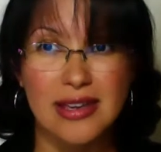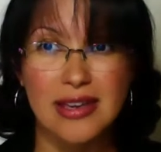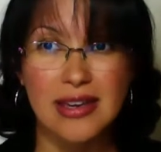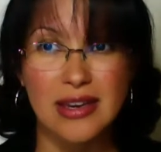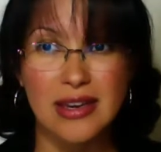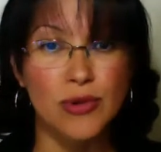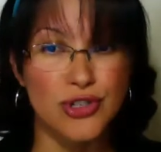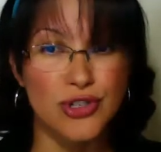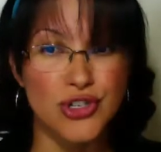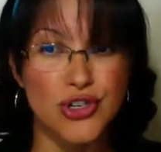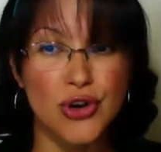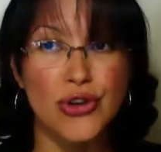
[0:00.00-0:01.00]

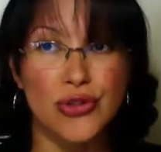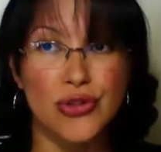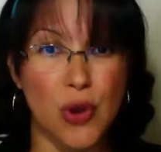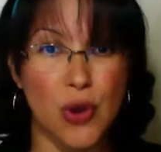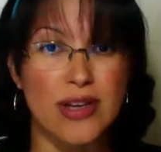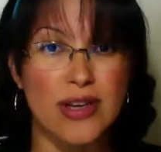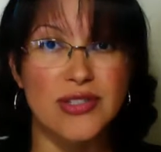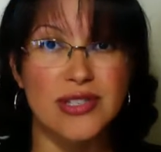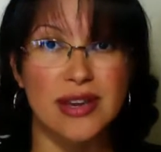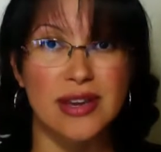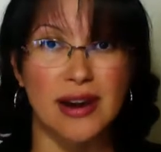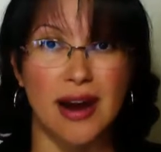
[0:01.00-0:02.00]
you the questions
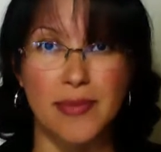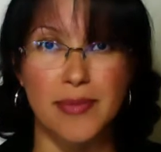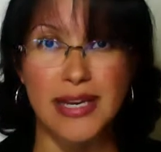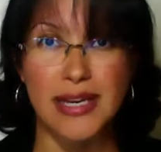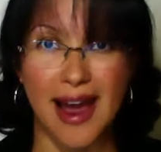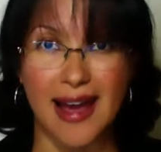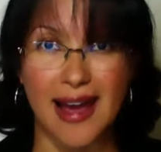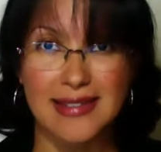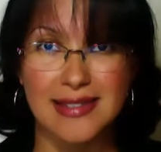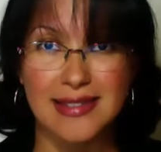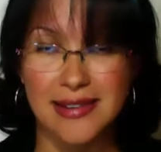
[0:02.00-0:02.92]
that are being asked.